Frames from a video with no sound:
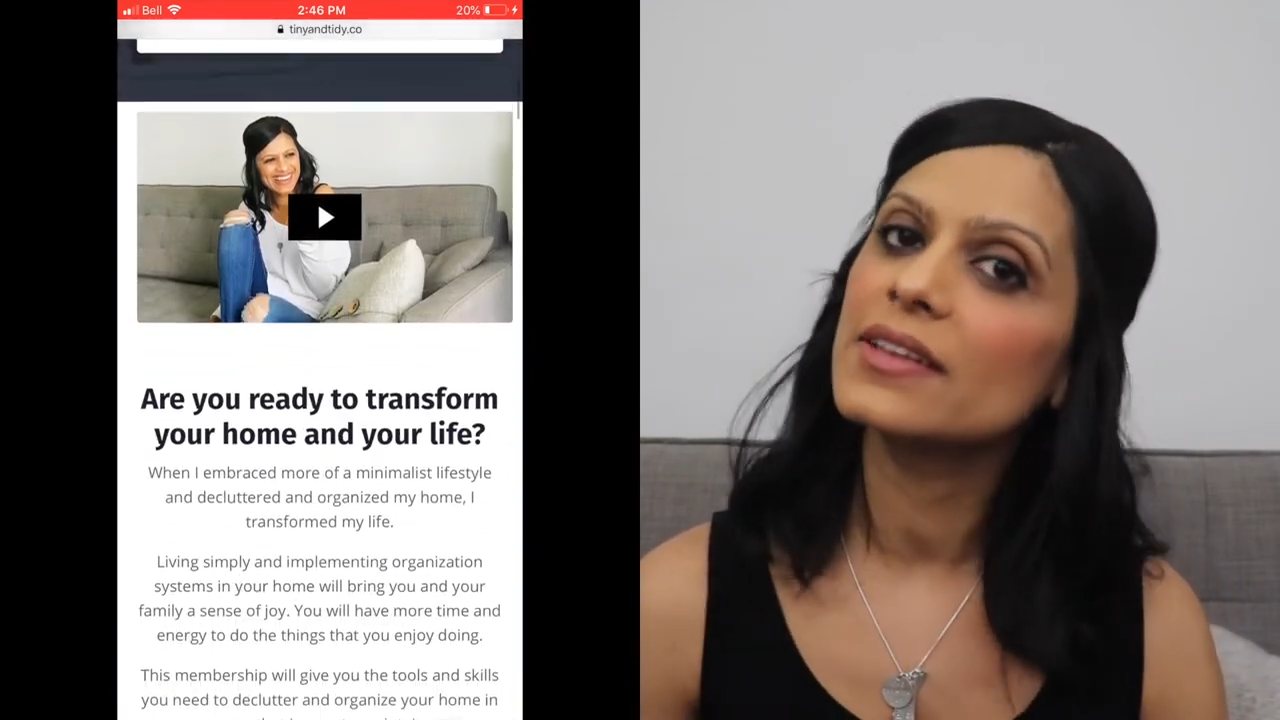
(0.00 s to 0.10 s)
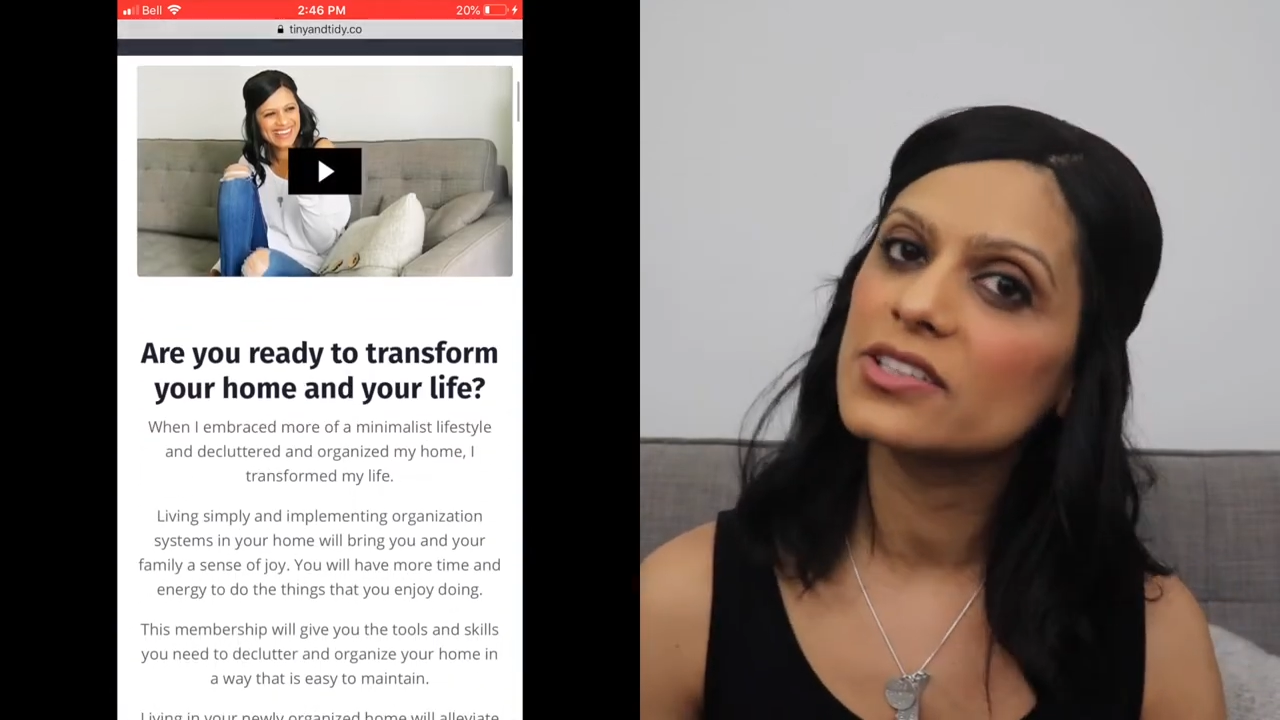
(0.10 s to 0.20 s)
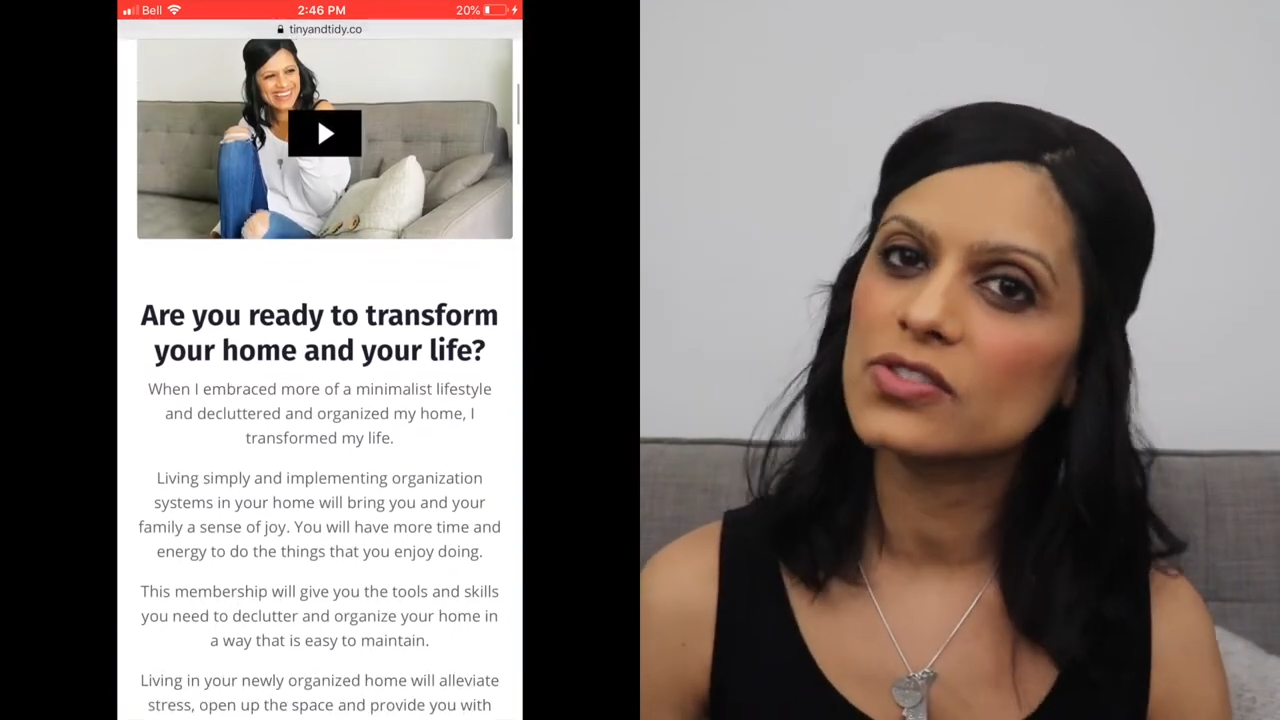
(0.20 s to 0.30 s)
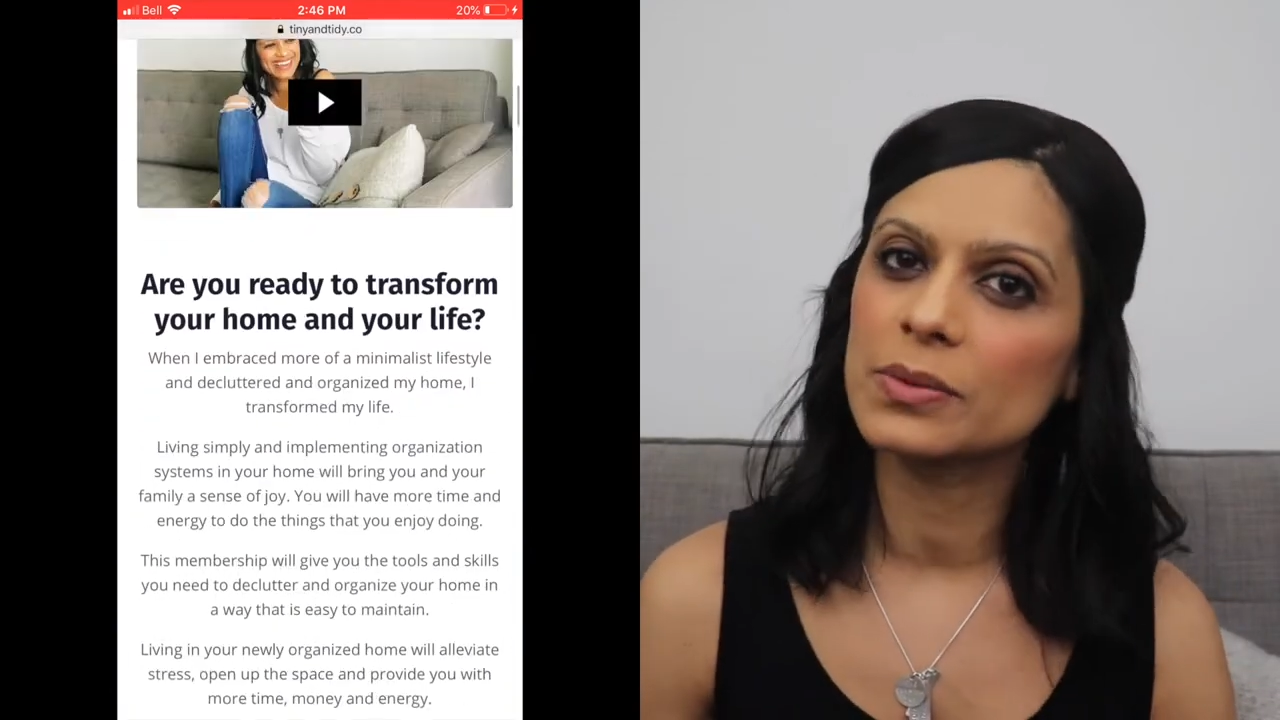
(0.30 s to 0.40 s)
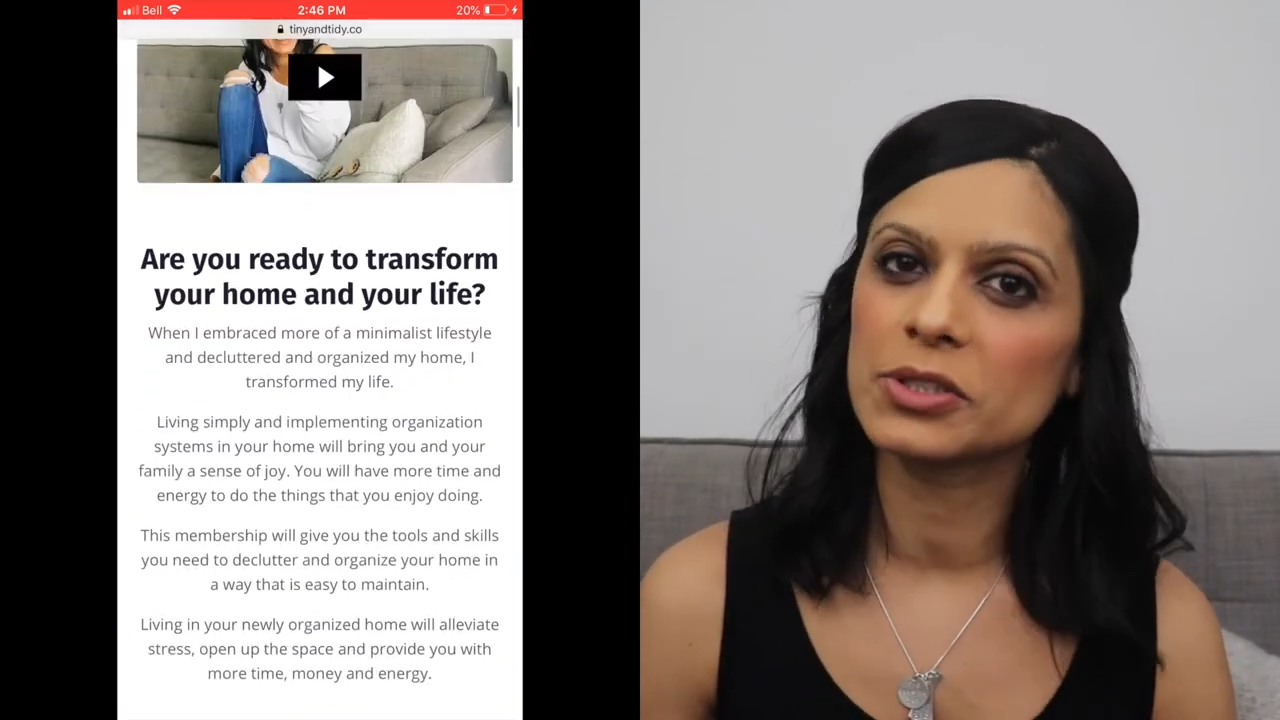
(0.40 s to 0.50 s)
the
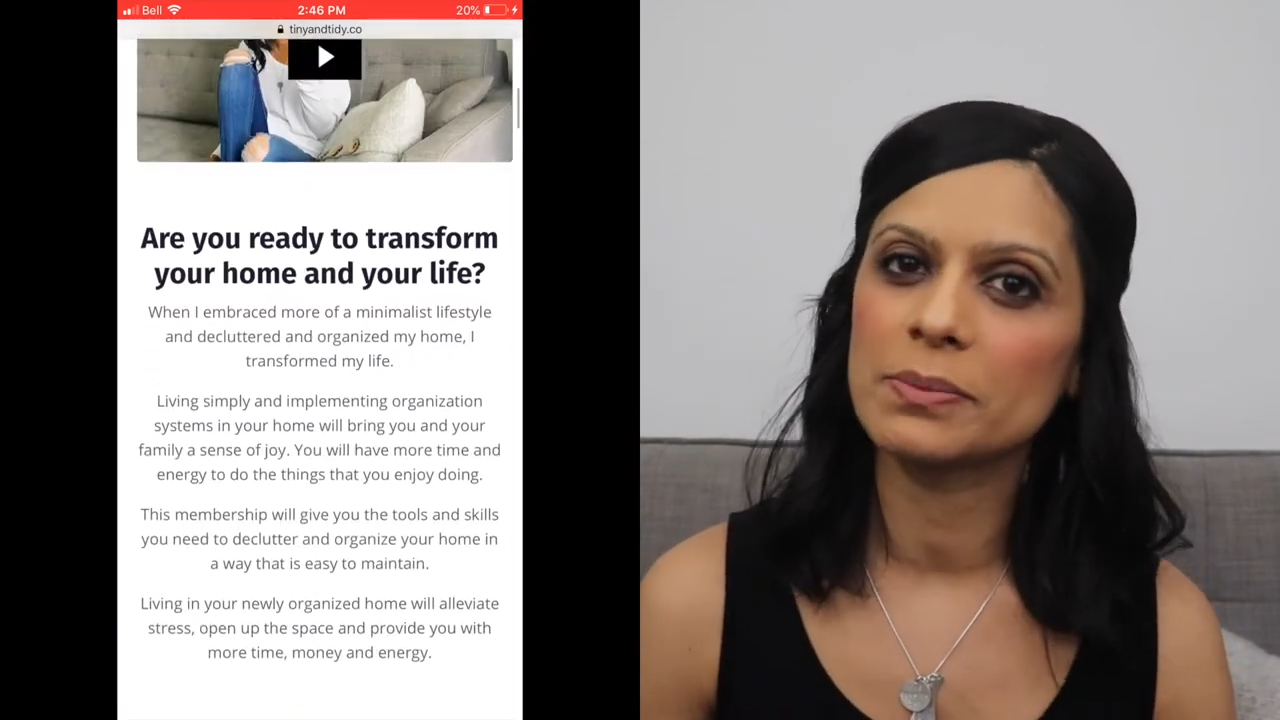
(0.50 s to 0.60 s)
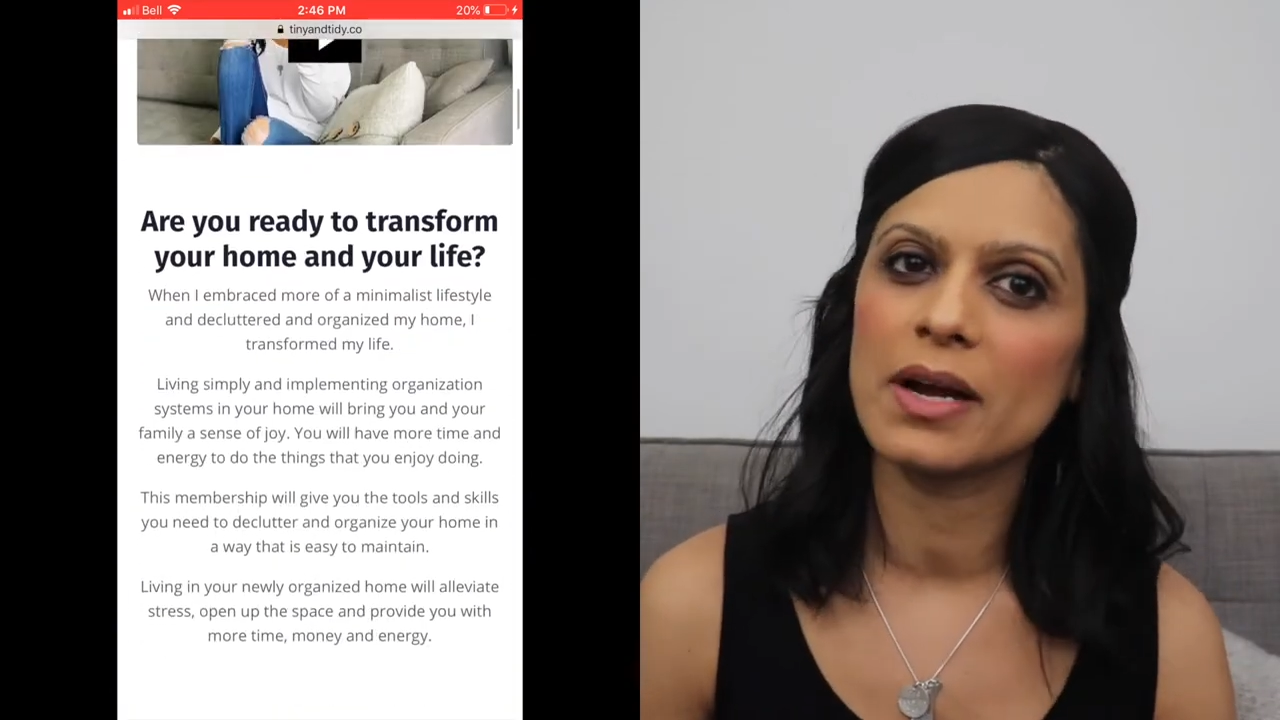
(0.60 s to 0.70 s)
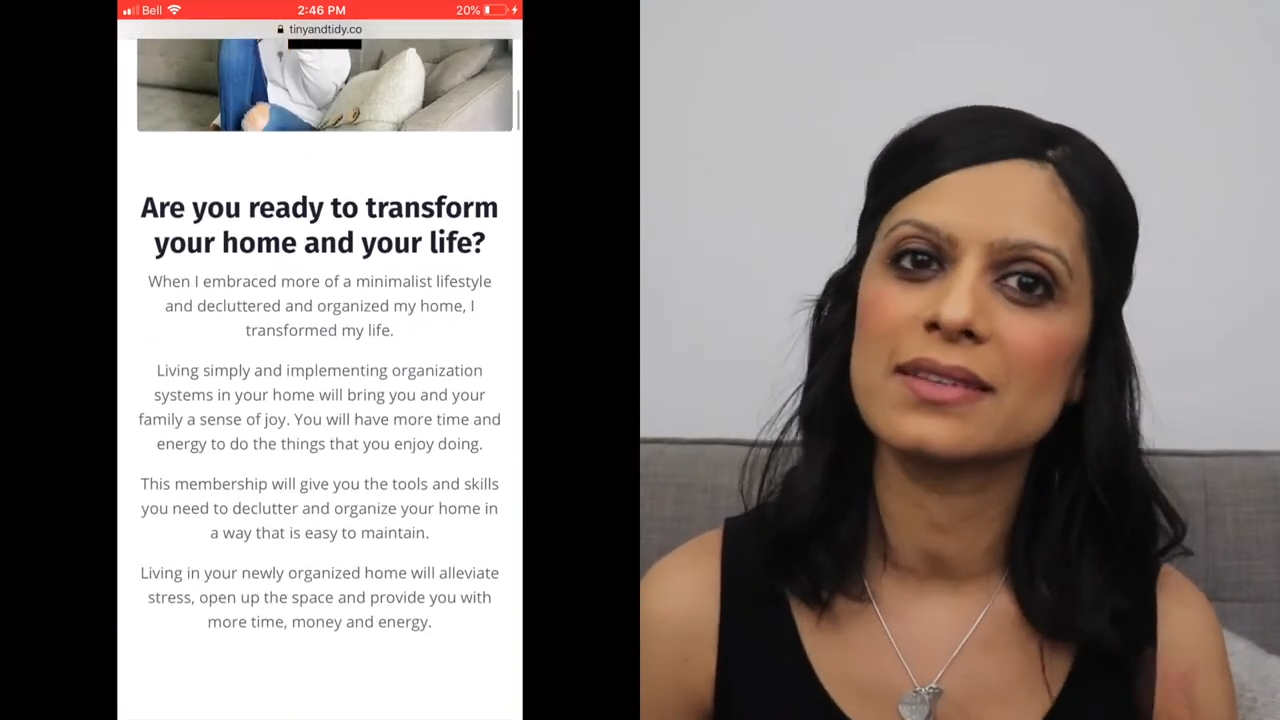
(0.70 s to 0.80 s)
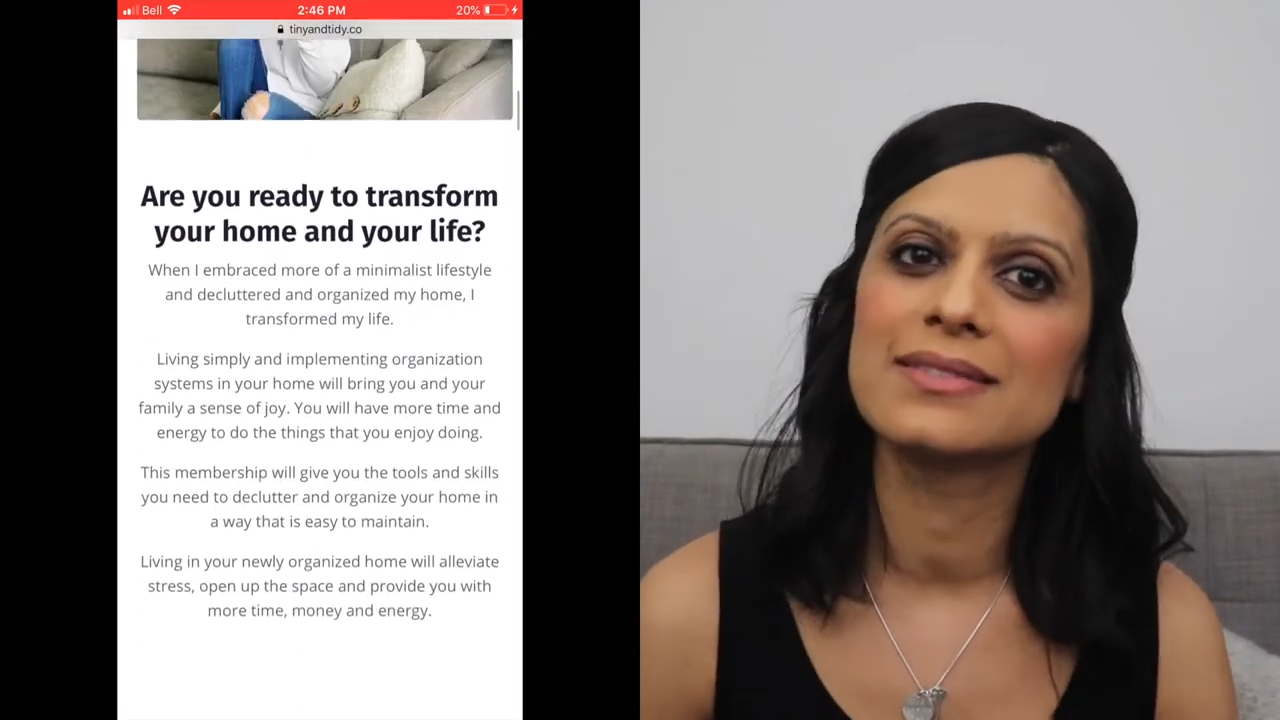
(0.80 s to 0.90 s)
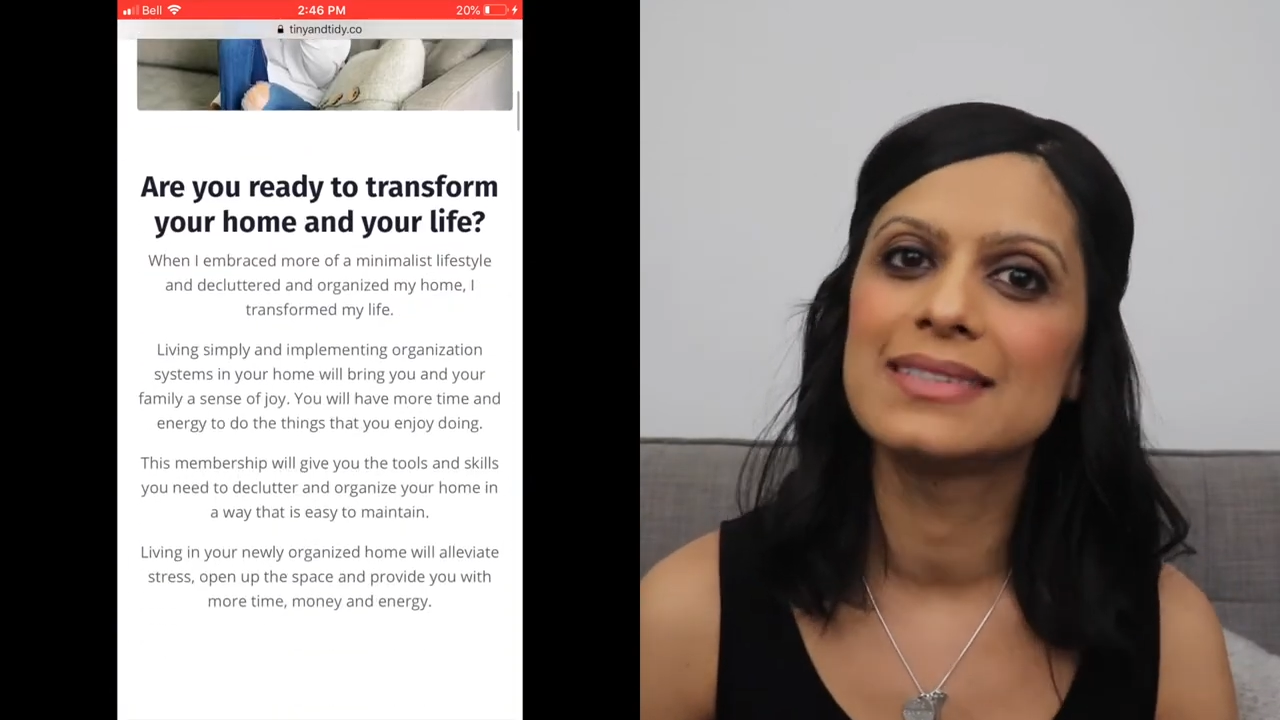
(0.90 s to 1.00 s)
description box